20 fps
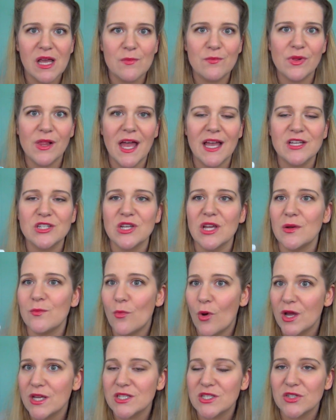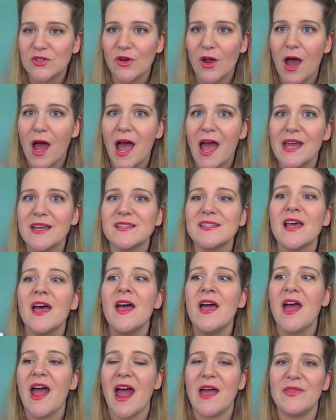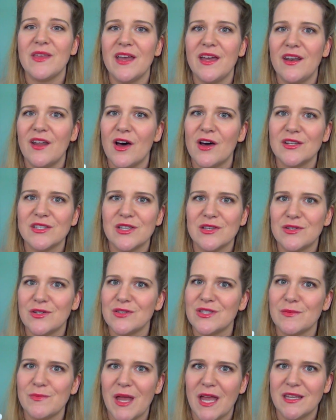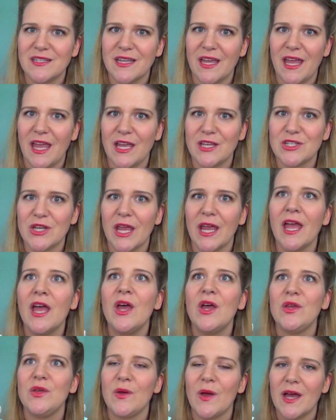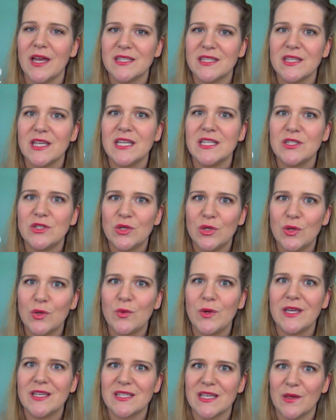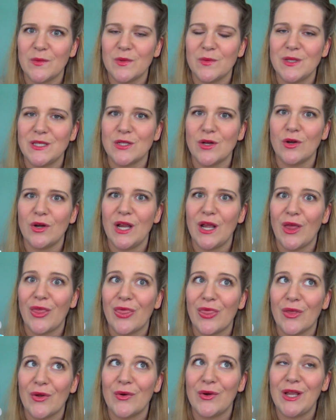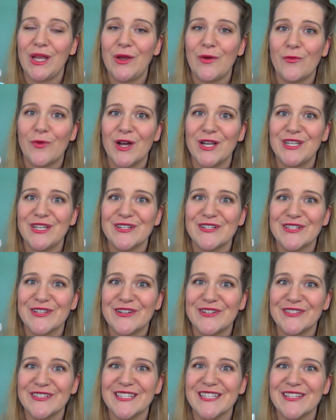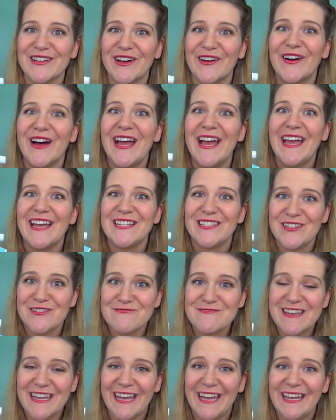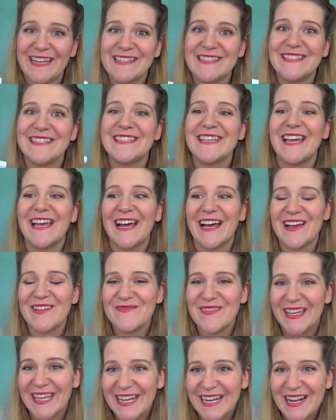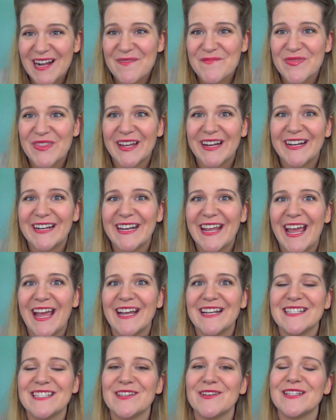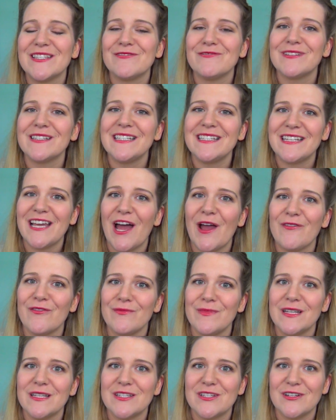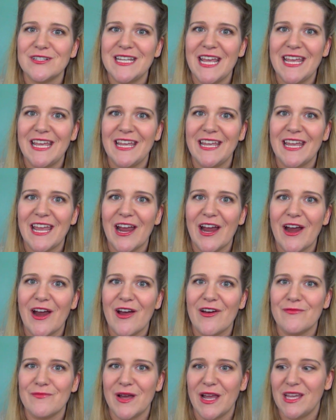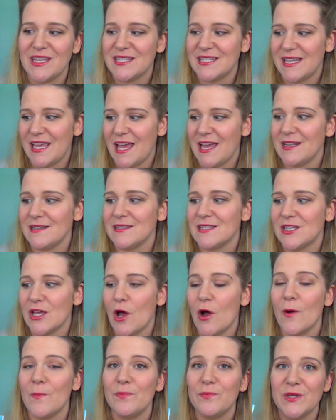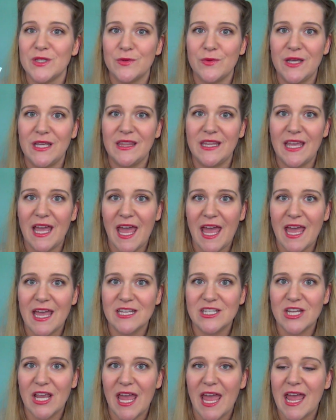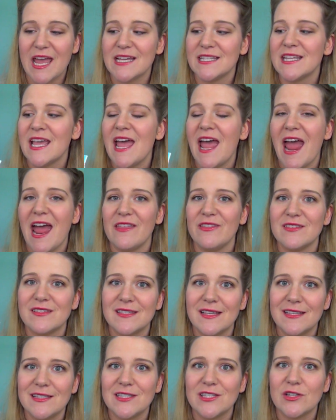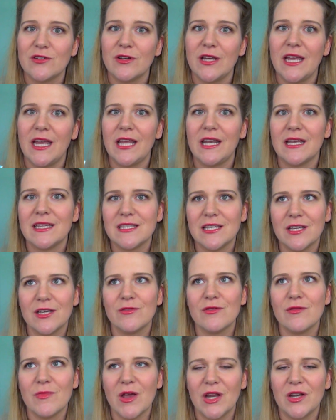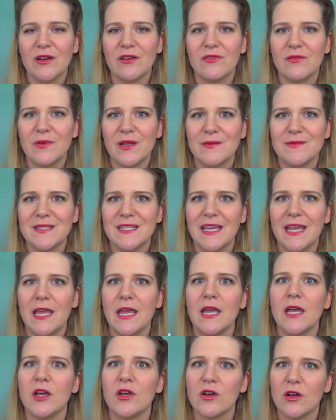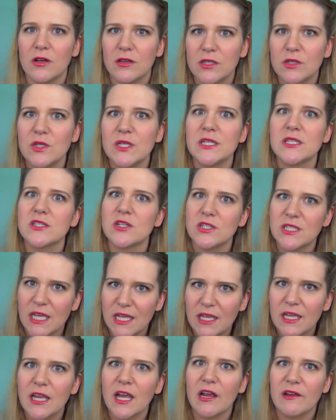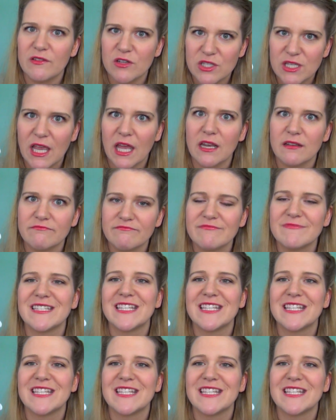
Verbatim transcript: complexion, moisturize, and then also do some anti-aging. You guys, in two weeks I'm going to be turning 31 years old, so two kids, I'm getting up there in age, so it's really time for me to start taking care of my skin. So between the AHAs and the sunscreen, it's a good reminder from Ipsy, girl, you need to start taking care of your skin.